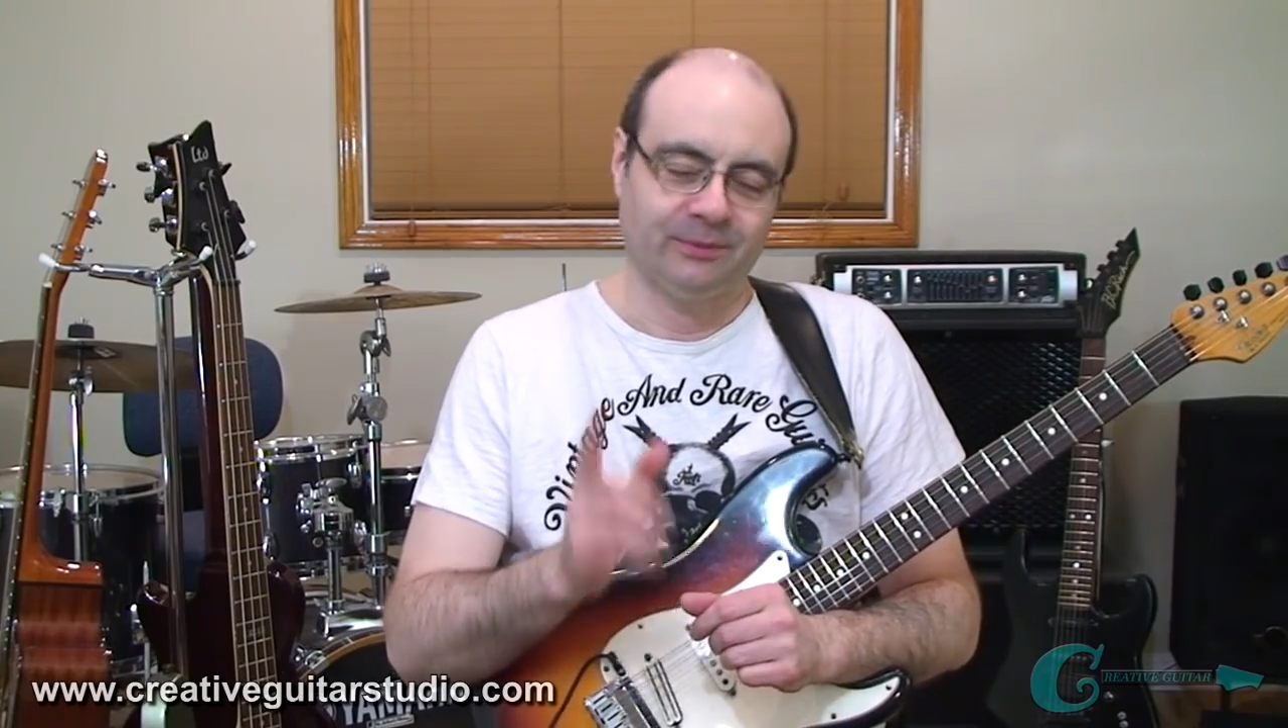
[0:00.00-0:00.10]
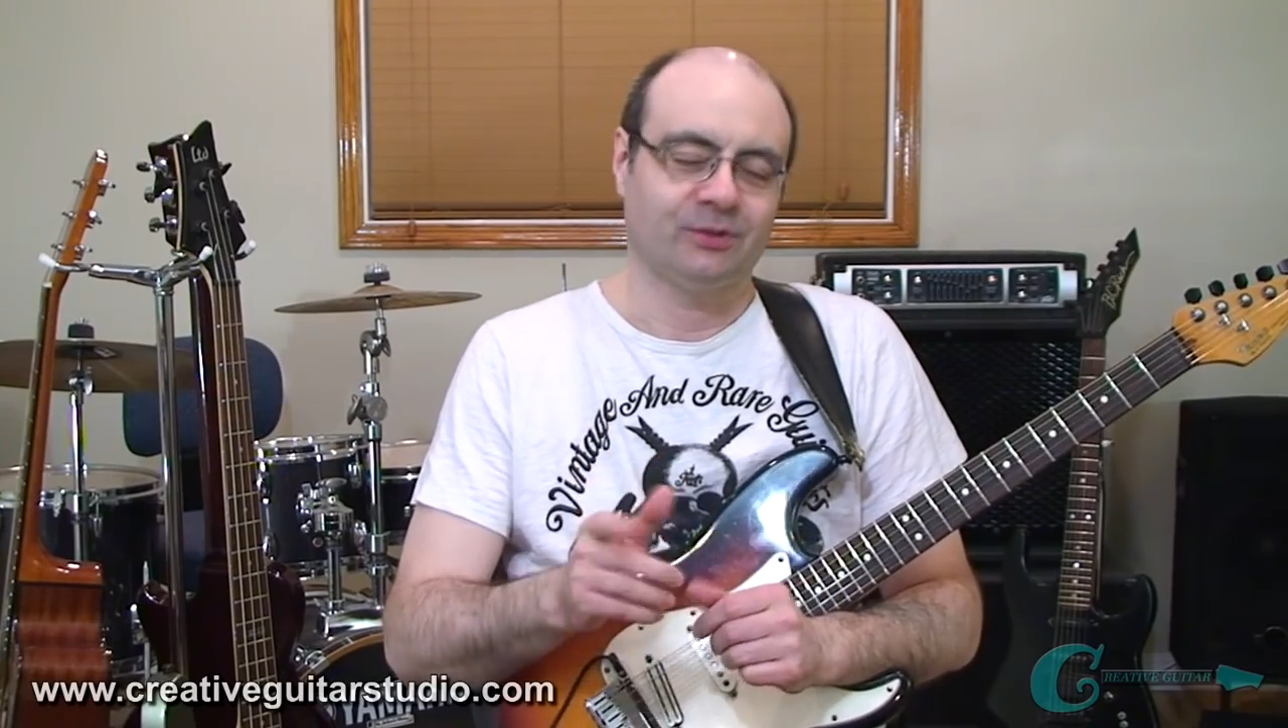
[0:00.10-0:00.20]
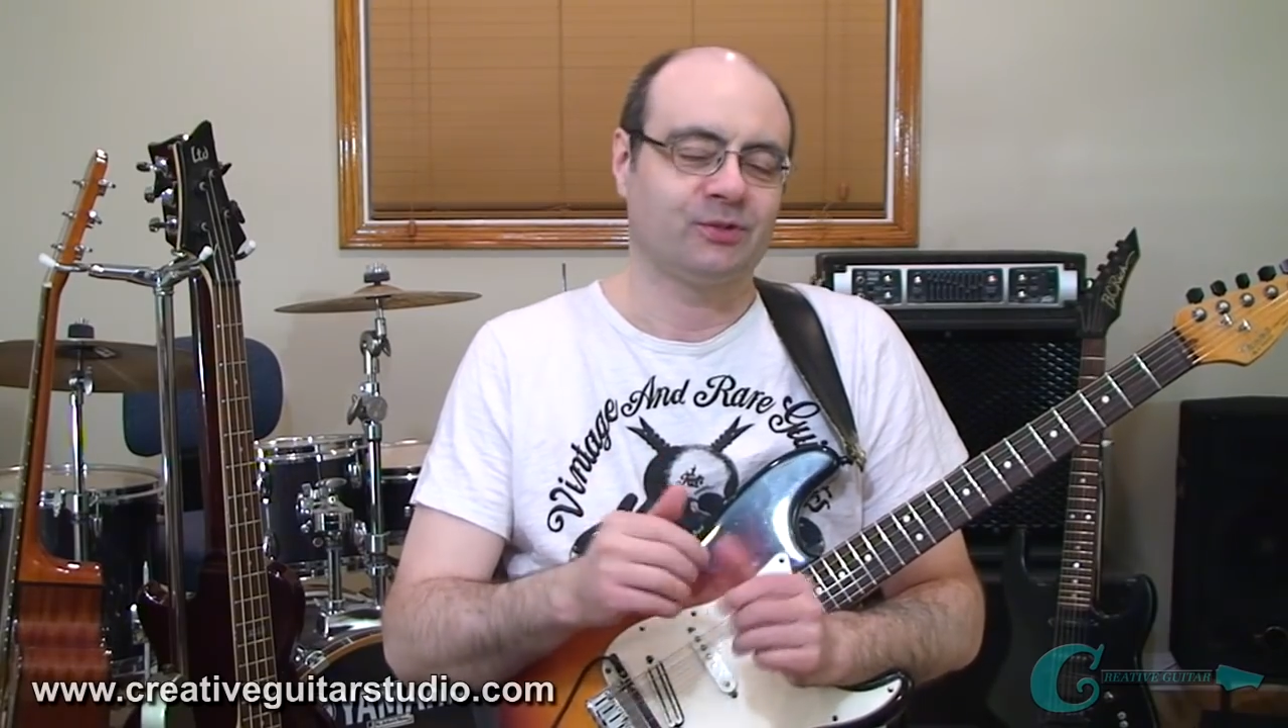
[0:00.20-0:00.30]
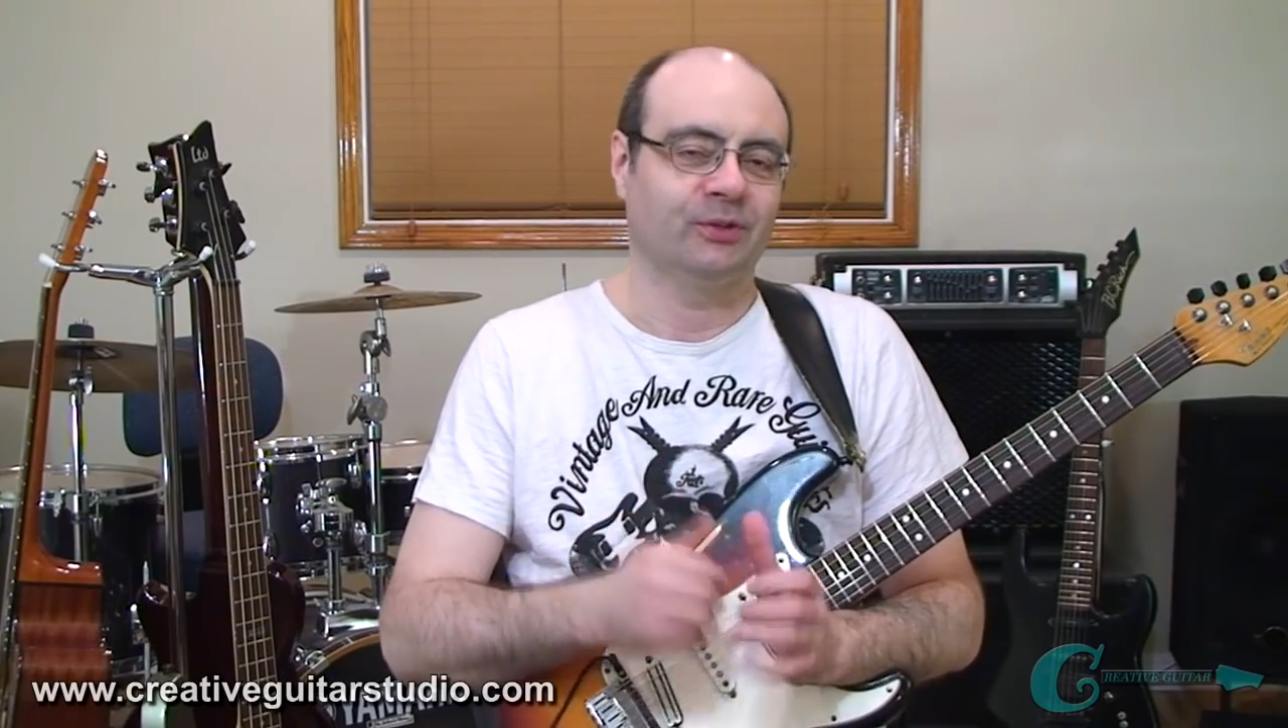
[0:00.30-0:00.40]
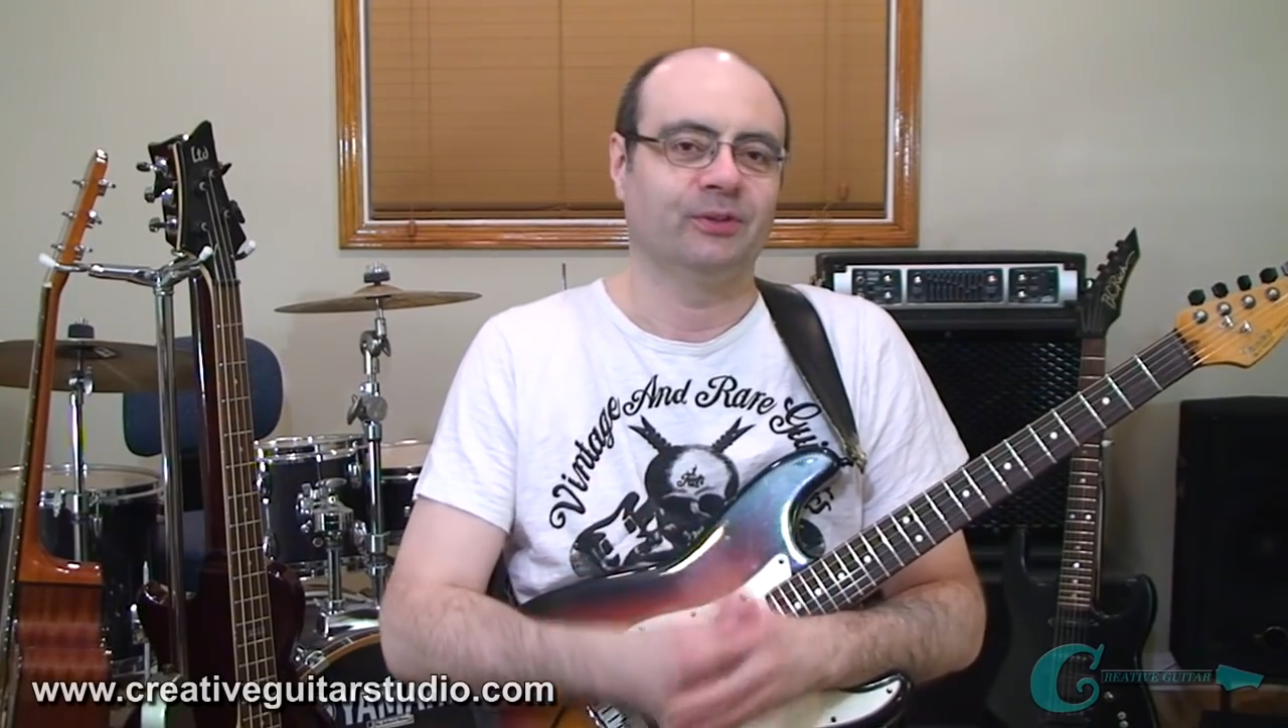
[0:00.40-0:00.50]
I'm
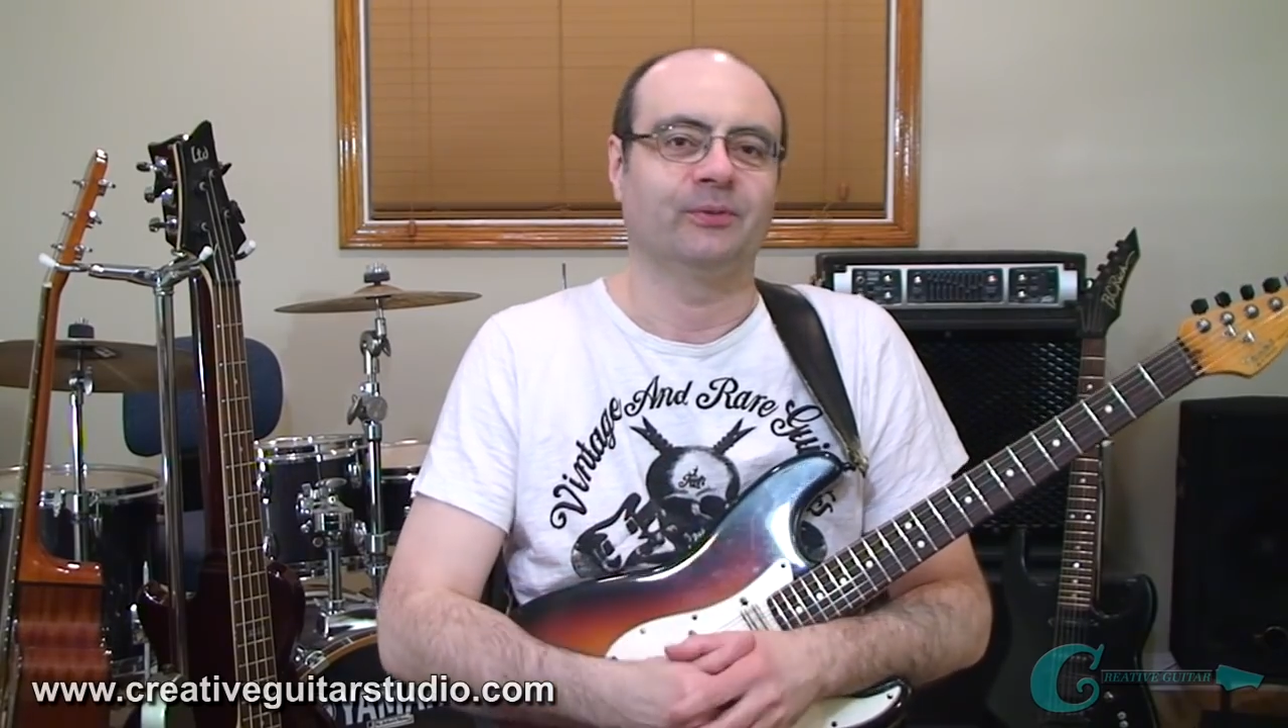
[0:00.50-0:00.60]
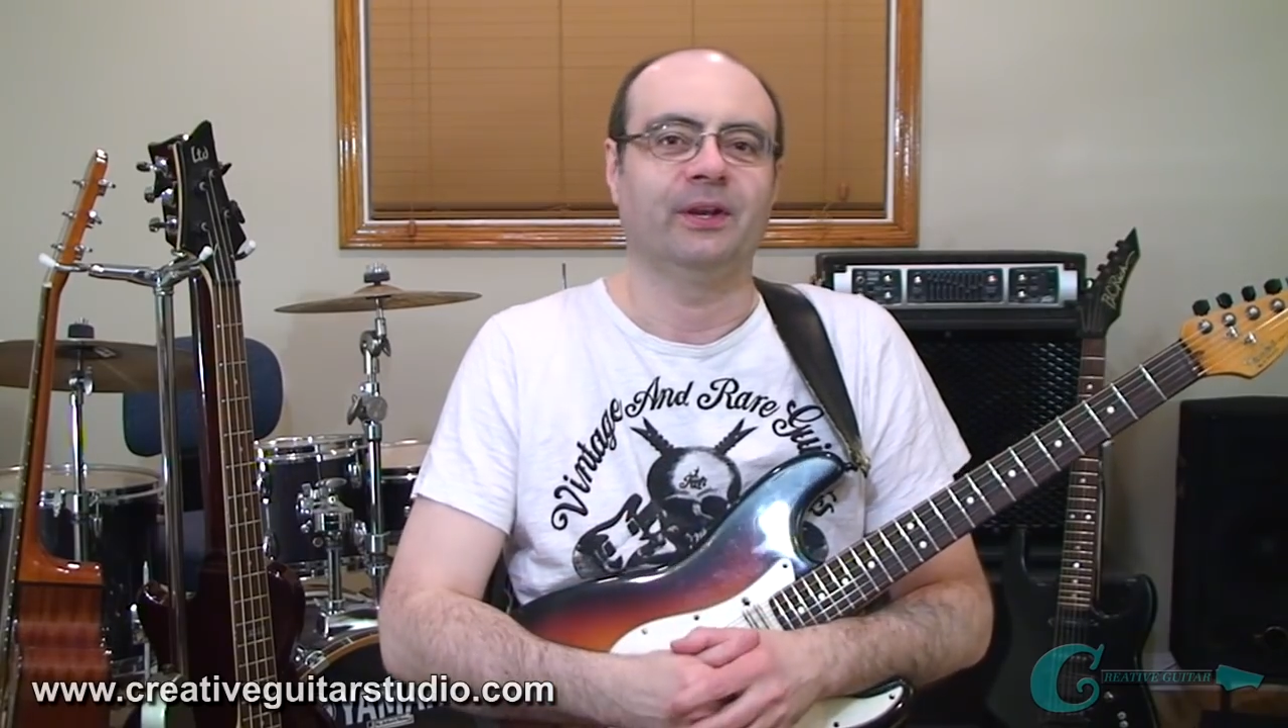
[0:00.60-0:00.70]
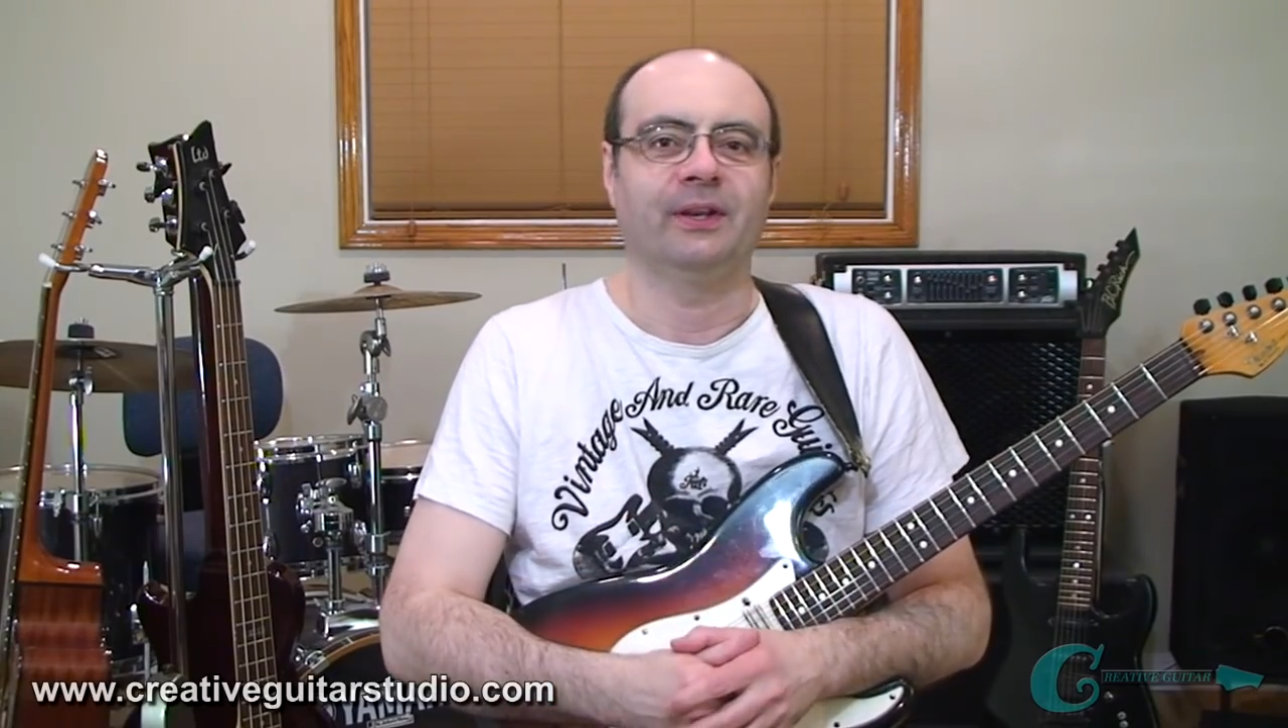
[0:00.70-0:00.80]
going to show you right